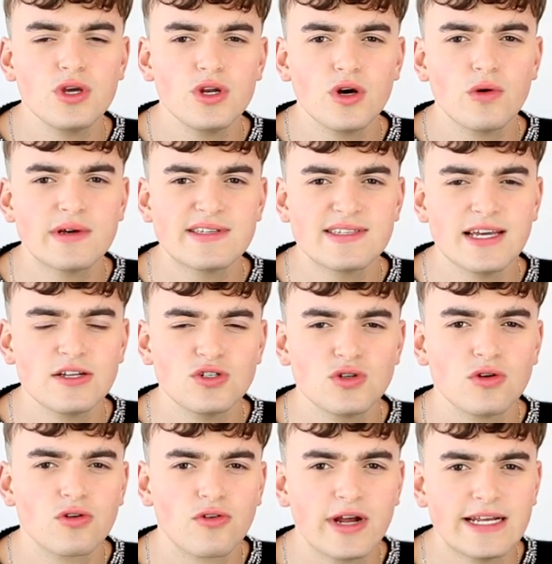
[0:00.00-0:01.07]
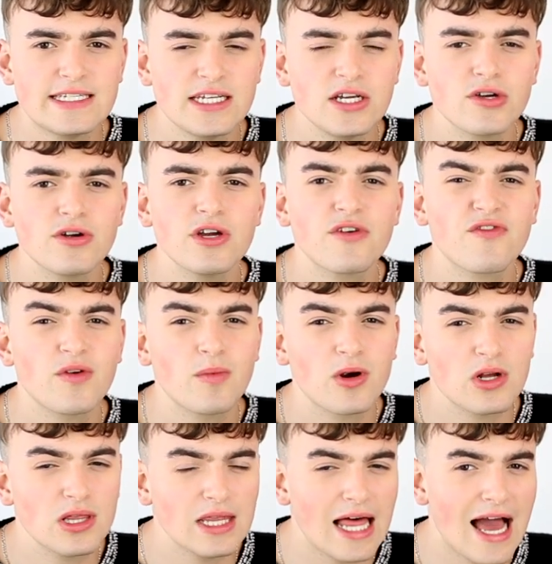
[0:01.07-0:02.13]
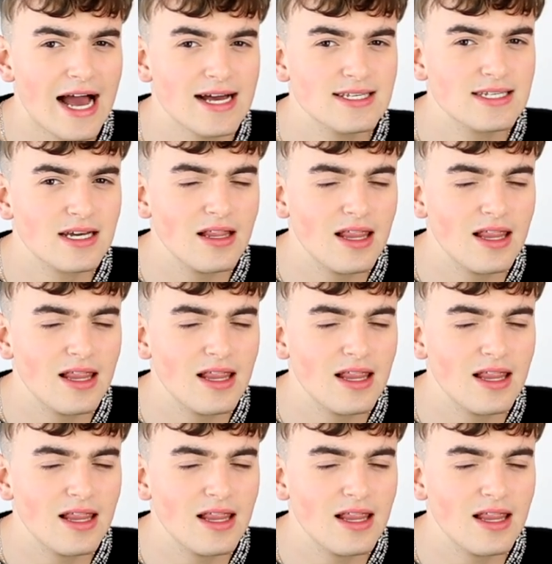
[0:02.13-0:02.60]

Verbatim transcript: you know, essential criteria from her last